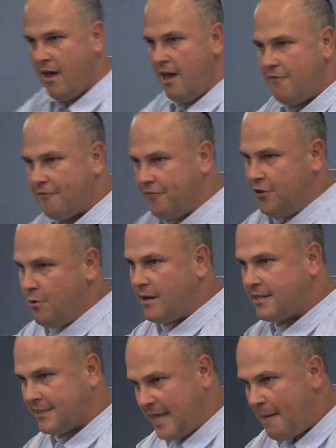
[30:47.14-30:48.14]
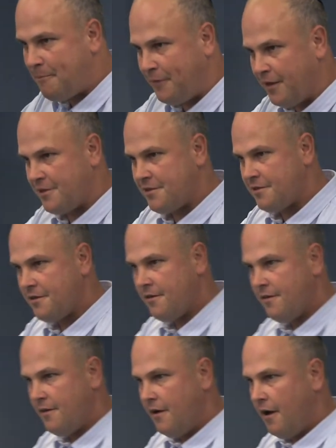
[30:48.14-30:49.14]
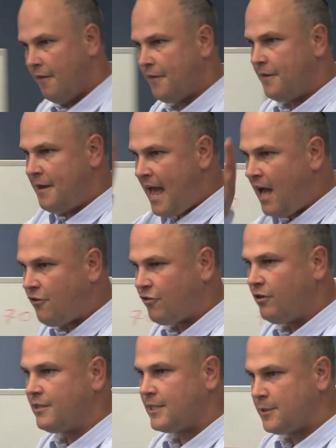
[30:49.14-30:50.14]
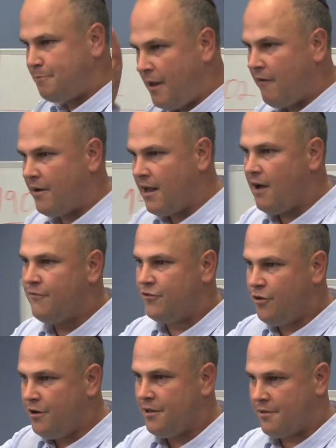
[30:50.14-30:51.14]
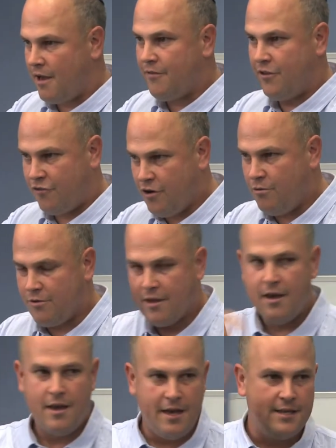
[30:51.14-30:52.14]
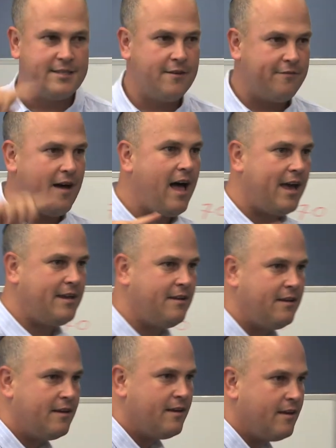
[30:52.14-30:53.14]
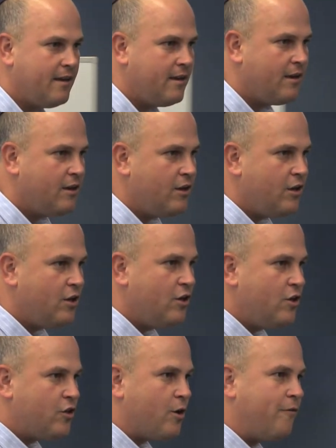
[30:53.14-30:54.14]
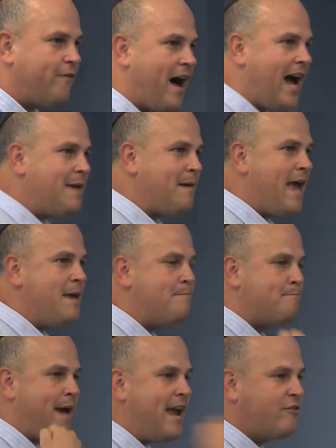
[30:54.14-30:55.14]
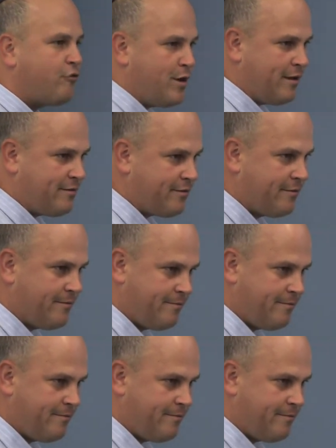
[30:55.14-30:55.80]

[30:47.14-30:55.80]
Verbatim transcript: if you accept this, that the national spirit of Judaism of the Jews is divine, so if I'm a patriot